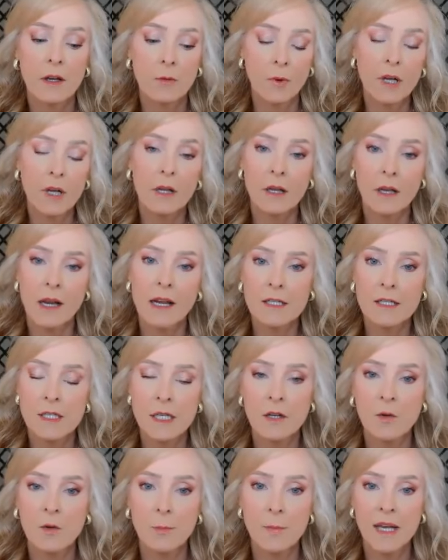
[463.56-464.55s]
we call it like
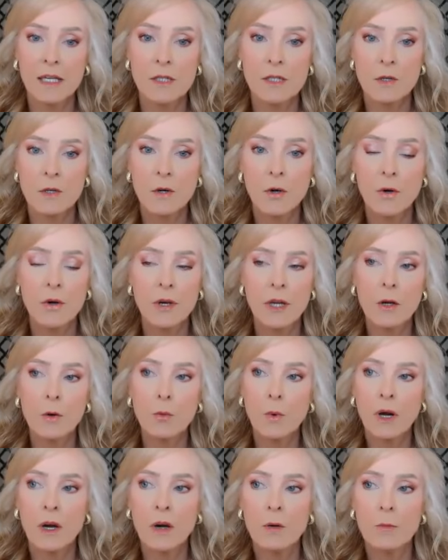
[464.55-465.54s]
self-paced
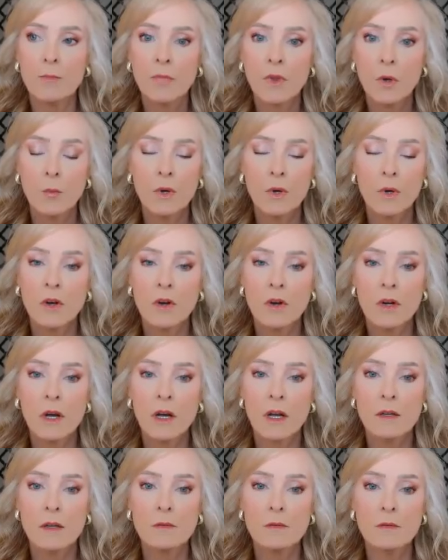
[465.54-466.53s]
learning where when they're
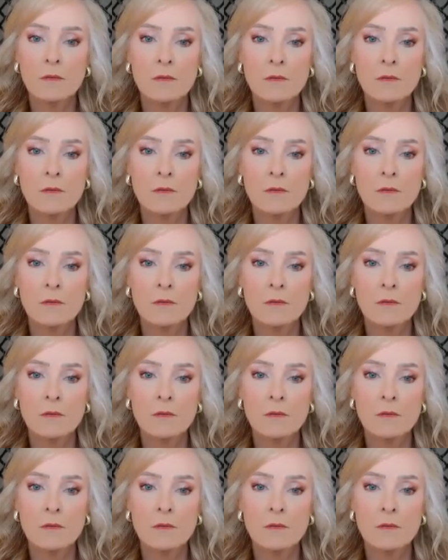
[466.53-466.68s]
not